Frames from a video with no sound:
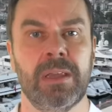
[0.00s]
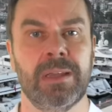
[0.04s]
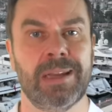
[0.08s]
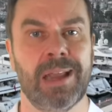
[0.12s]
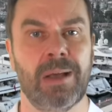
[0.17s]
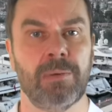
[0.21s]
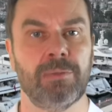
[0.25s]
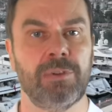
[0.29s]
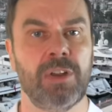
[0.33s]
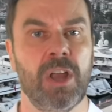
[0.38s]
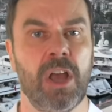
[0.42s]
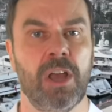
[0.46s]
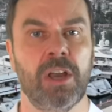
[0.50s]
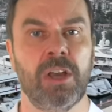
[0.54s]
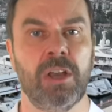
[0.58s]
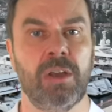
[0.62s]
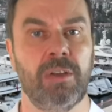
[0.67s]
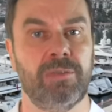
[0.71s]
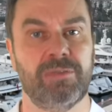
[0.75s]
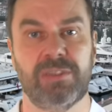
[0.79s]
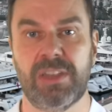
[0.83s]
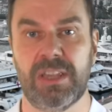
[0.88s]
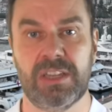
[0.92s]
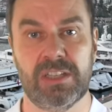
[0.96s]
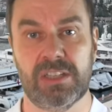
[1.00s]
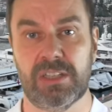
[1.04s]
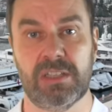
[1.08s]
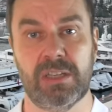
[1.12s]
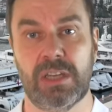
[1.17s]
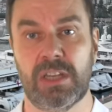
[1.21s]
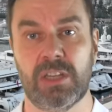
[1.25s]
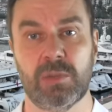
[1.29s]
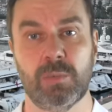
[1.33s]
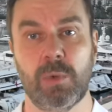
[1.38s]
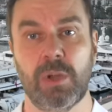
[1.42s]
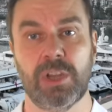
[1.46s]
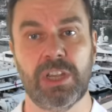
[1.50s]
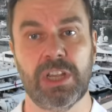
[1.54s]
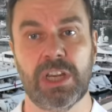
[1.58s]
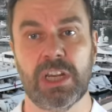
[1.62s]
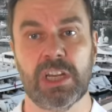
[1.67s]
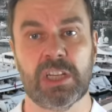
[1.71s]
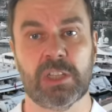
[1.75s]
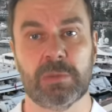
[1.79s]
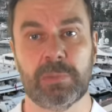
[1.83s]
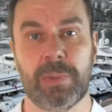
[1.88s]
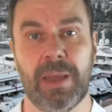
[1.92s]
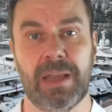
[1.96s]
Now, none of this is what you'd
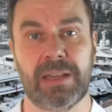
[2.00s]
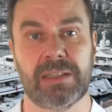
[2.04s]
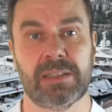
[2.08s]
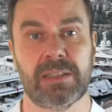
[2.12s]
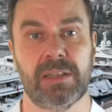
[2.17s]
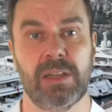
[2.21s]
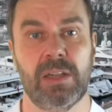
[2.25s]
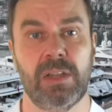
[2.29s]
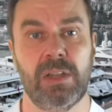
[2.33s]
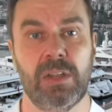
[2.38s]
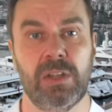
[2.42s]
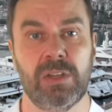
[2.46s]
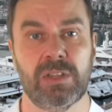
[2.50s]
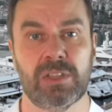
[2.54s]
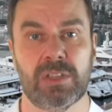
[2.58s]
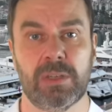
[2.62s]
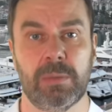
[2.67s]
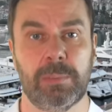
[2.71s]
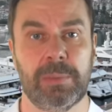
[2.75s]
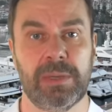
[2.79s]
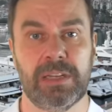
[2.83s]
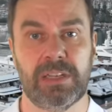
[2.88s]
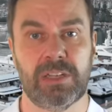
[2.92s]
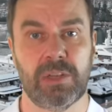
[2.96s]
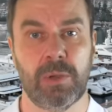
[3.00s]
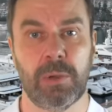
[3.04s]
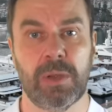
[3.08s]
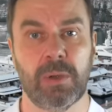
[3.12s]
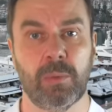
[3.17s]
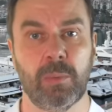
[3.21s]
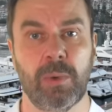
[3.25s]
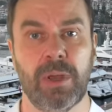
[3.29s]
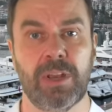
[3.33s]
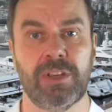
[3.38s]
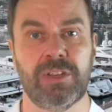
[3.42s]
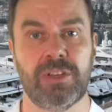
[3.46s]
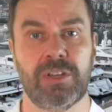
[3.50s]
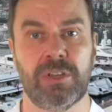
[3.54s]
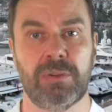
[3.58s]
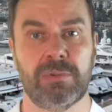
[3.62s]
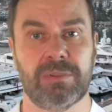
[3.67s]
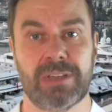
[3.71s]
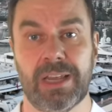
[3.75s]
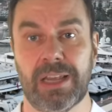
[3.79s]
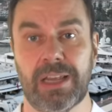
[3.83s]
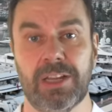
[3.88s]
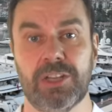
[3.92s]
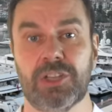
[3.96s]
expect to be doing when you
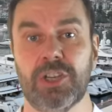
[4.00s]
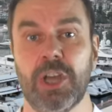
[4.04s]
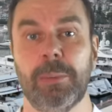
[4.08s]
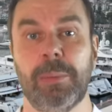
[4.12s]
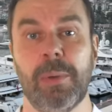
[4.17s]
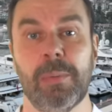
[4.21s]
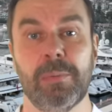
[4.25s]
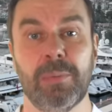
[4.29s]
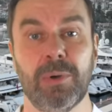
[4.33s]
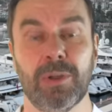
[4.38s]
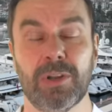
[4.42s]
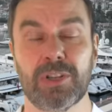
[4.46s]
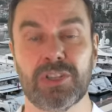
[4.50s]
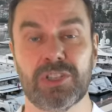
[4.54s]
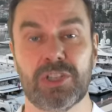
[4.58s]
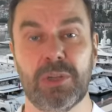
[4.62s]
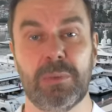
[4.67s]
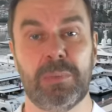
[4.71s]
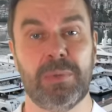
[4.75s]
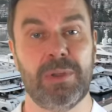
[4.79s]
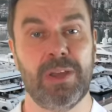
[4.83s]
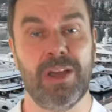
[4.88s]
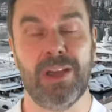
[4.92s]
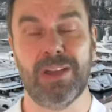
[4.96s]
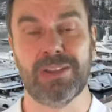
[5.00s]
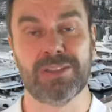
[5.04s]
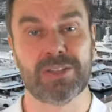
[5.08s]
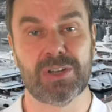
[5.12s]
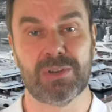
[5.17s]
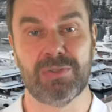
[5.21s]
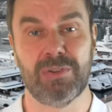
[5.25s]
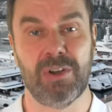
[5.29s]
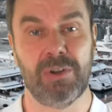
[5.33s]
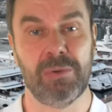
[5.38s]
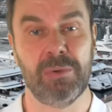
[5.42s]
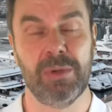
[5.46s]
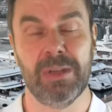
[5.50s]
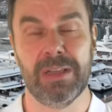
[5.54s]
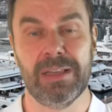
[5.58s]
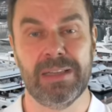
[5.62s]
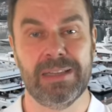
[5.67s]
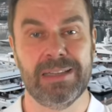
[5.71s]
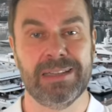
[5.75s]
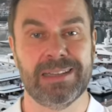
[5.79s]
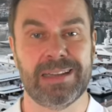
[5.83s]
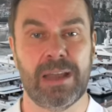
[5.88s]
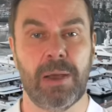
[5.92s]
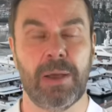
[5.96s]
take a job on board a SuperYacht as crew.
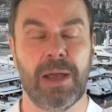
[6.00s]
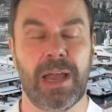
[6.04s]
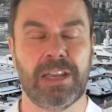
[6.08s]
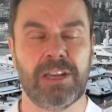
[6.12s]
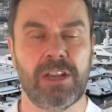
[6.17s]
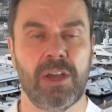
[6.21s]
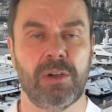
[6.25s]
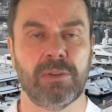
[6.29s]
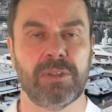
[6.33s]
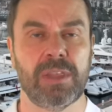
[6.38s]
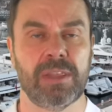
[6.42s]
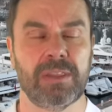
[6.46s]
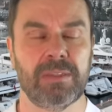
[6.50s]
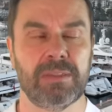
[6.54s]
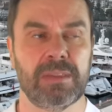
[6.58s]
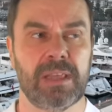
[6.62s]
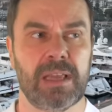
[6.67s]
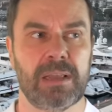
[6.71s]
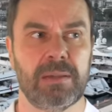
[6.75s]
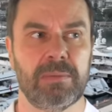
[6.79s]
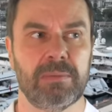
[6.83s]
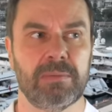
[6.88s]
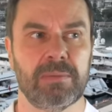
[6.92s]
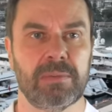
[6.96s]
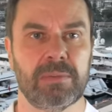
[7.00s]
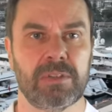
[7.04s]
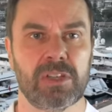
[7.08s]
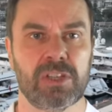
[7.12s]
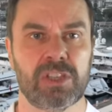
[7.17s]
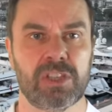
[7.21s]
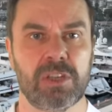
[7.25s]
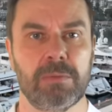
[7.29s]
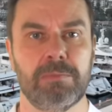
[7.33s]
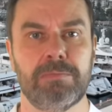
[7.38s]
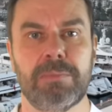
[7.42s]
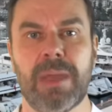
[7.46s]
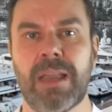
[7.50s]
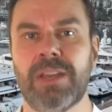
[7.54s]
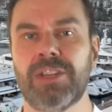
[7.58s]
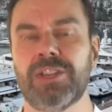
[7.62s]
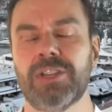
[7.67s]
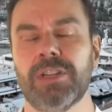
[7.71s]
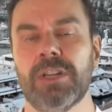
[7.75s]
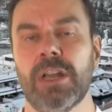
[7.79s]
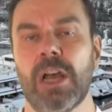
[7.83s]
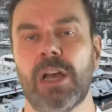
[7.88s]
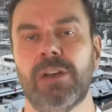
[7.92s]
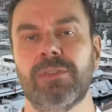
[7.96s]
Now, I know that there's some
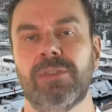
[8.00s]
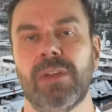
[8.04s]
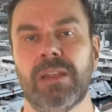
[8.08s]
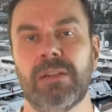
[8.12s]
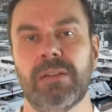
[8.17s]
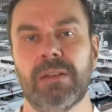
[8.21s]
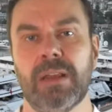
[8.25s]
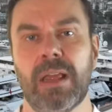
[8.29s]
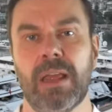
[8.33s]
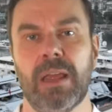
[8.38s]
mention of a